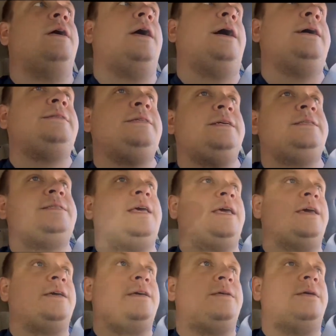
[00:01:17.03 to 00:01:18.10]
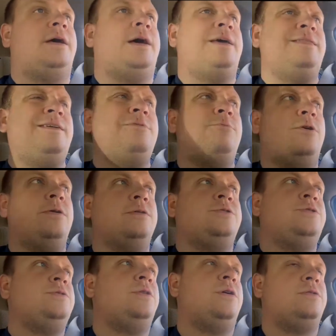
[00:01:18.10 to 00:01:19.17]
I did take I think 1 or
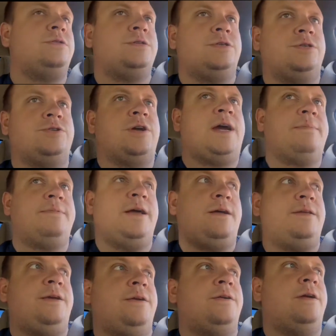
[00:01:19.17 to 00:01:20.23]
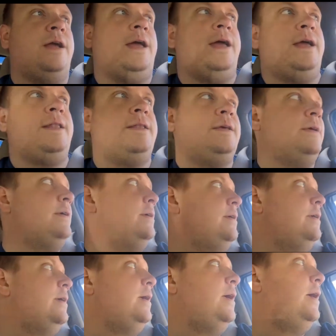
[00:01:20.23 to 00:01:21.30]
2 loads to the scrap down here, and
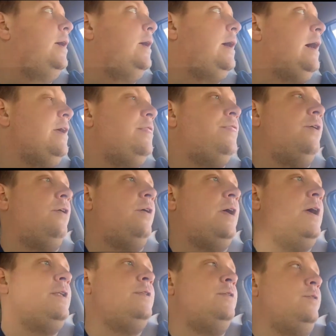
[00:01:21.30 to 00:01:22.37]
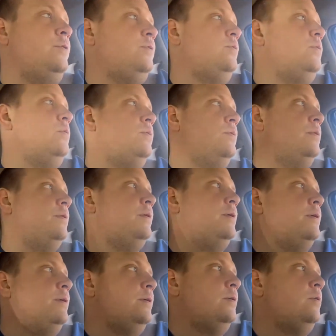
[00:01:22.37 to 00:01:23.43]
I thought I knew
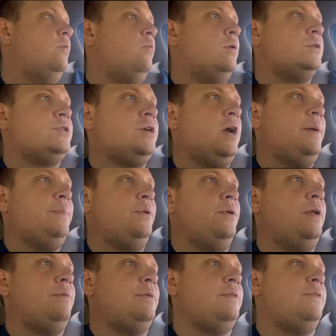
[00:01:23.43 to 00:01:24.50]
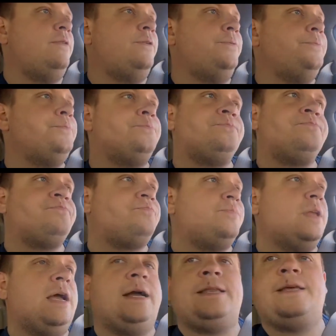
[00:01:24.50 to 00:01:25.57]
what scrapyard I went to.
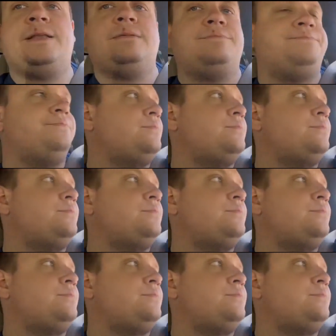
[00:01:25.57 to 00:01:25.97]
I didn't,